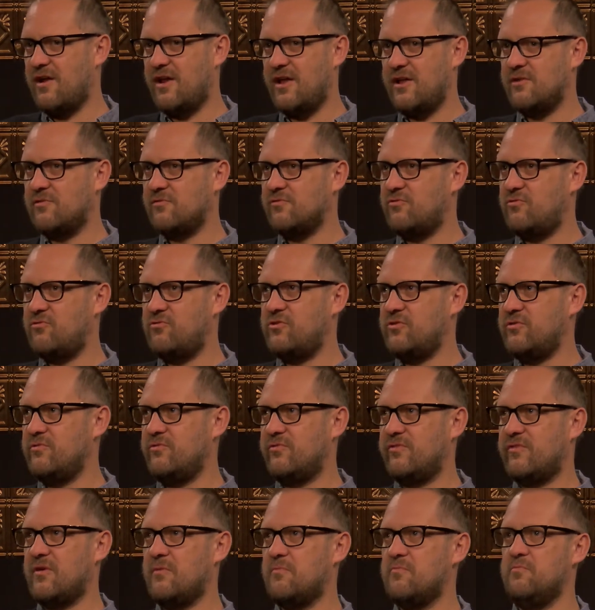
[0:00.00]
I don't do
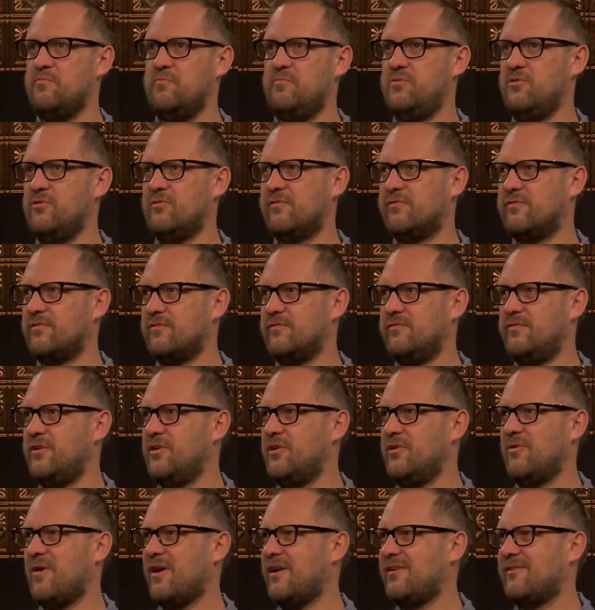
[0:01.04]
some beautiful
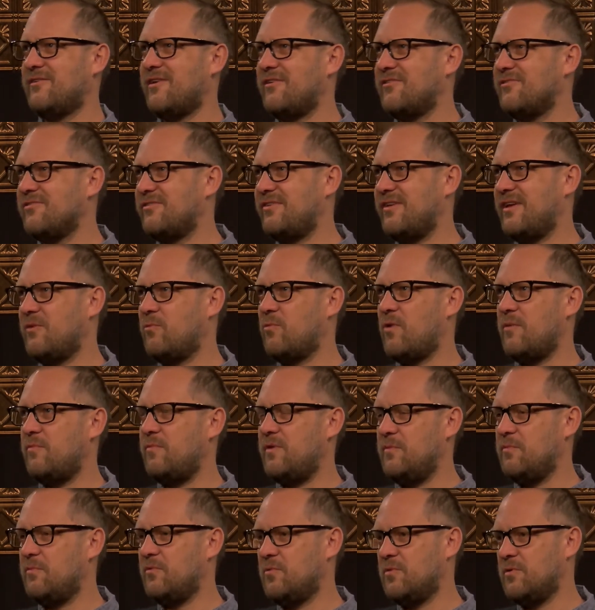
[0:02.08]
view. I don't understand why
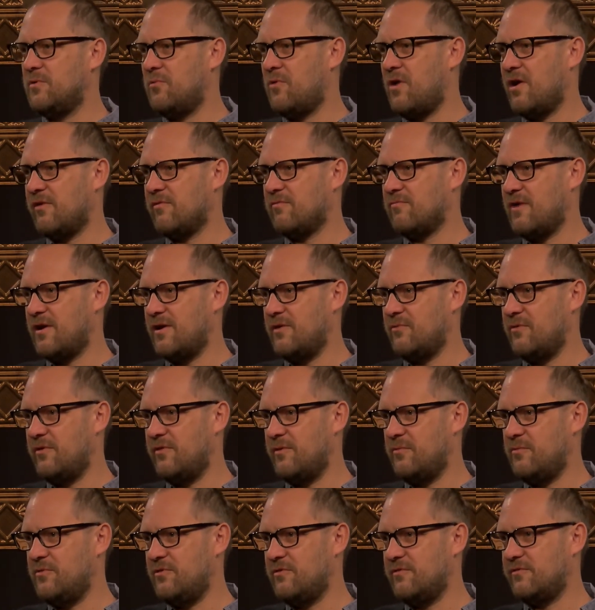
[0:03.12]
people would want to write with a
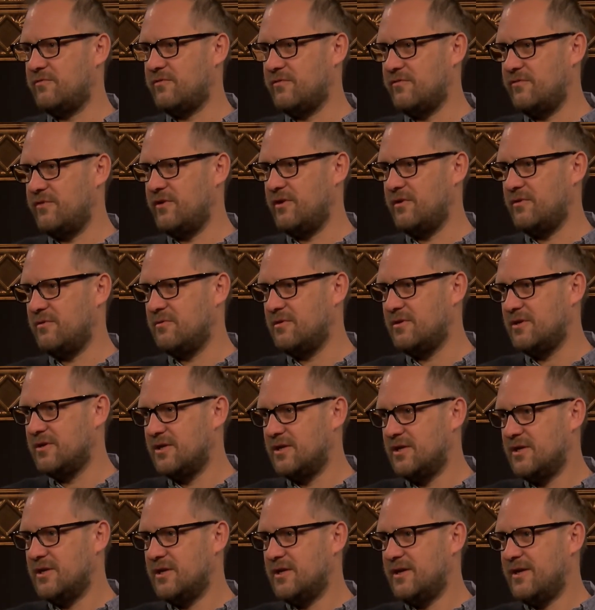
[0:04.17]
beautiful view.
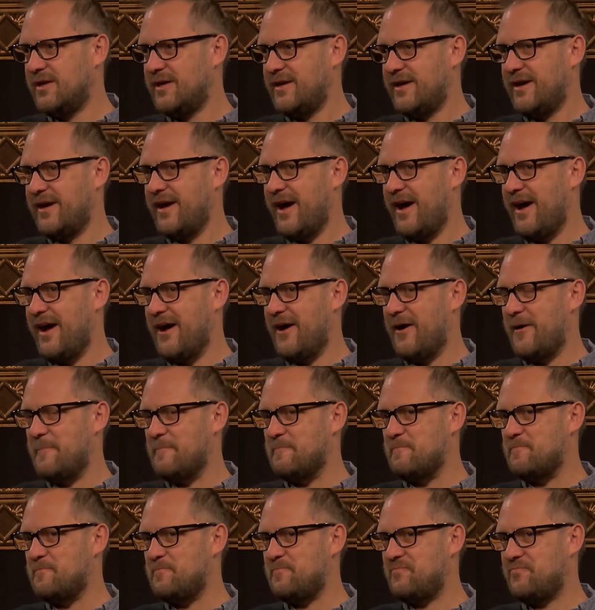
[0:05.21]

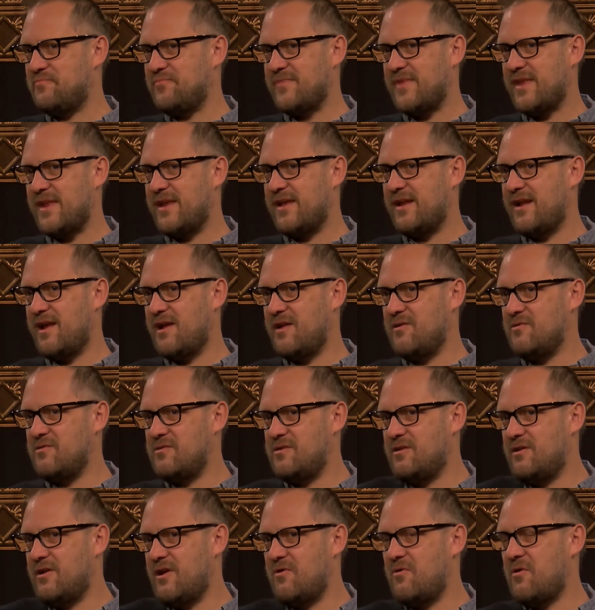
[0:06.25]
And I
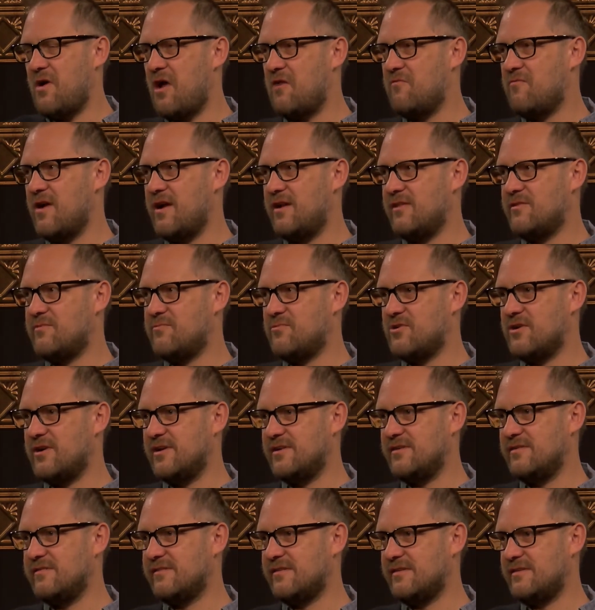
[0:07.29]
write in the
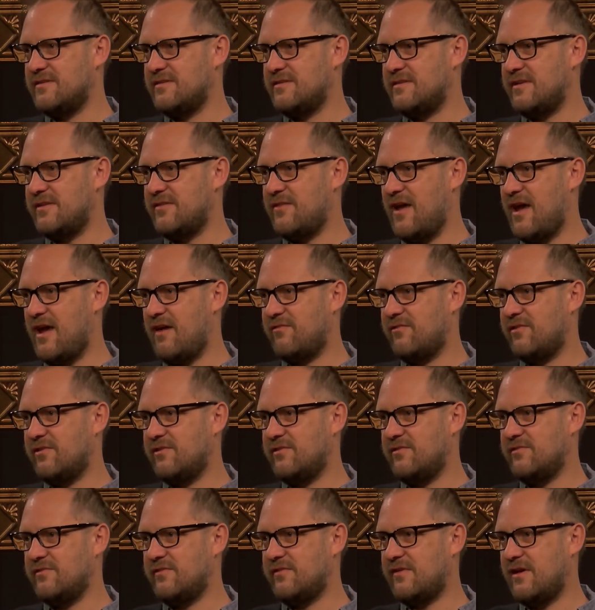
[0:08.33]
mornings, and in the
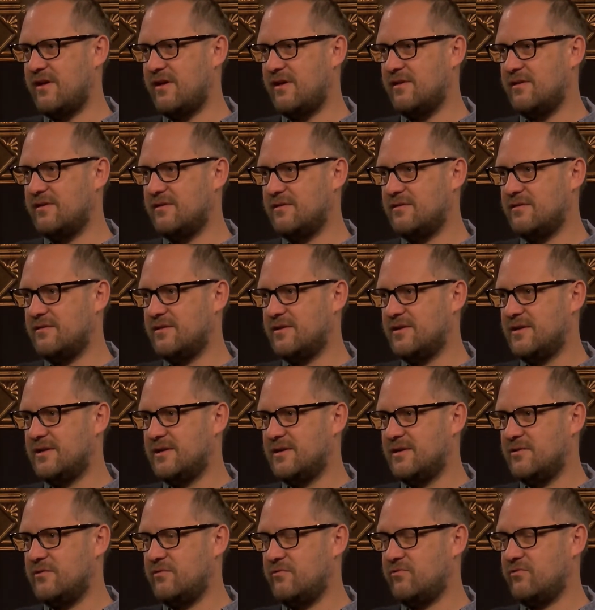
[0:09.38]
afternoons I
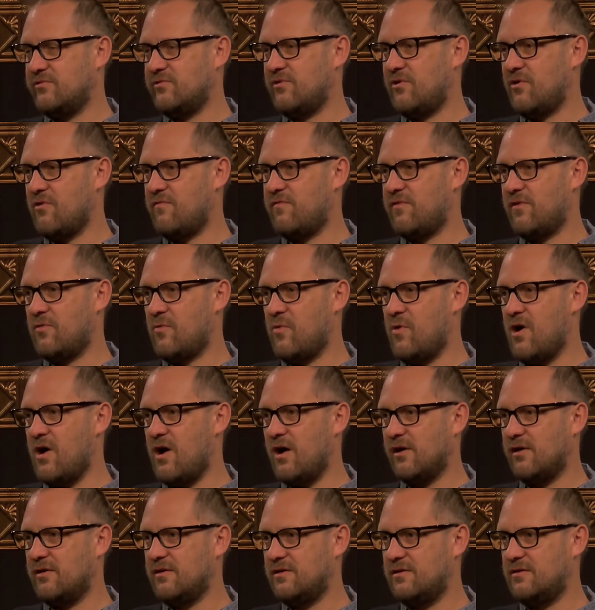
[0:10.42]
usually go for a
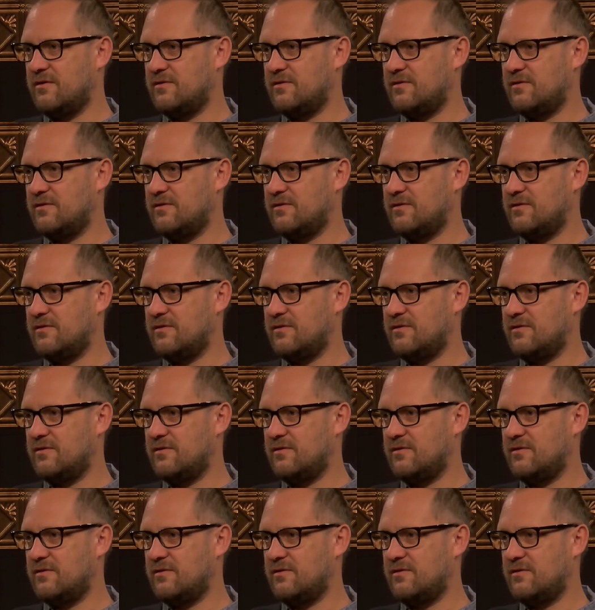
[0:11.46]
walk.